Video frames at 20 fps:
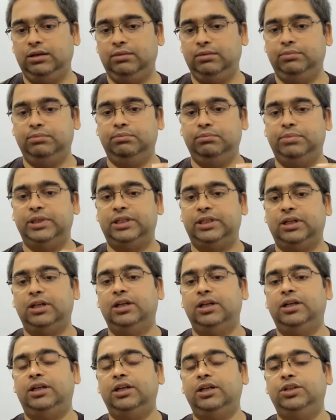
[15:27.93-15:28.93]
basically
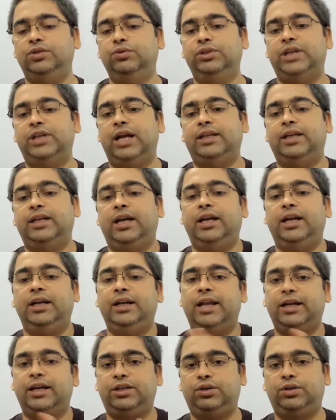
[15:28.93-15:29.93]
it is used as an
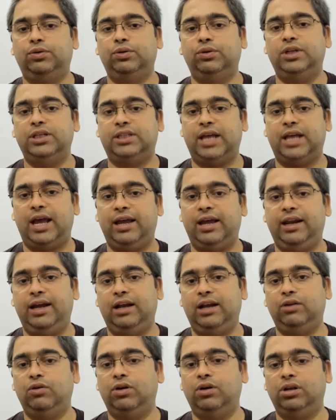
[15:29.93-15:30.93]
index to this array
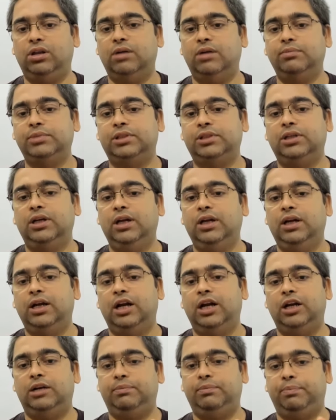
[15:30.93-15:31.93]
algorithms.
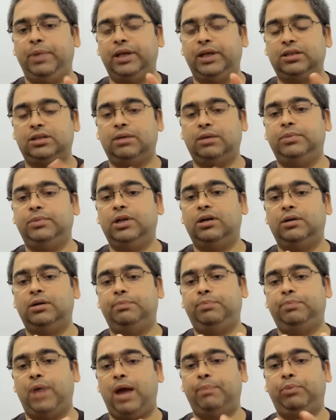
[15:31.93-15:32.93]
It picks up the
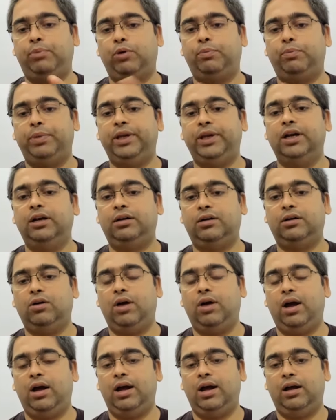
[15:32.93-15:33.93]
appropriate
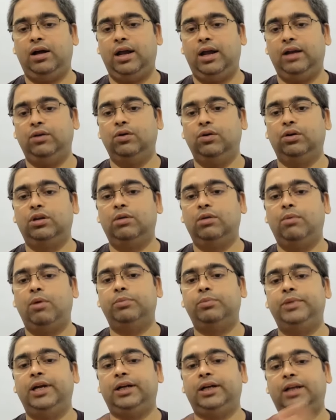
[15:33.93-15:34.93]
algorithm
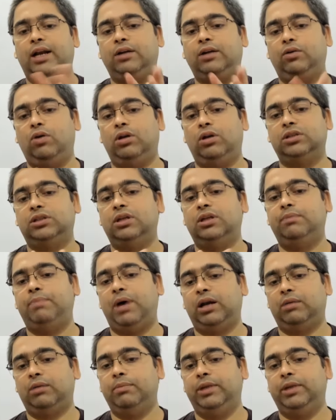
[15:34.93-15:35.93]
object and calls the
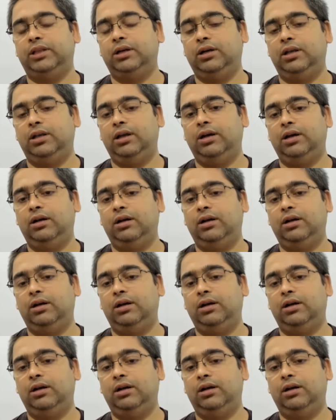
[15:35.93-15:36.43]
park method there.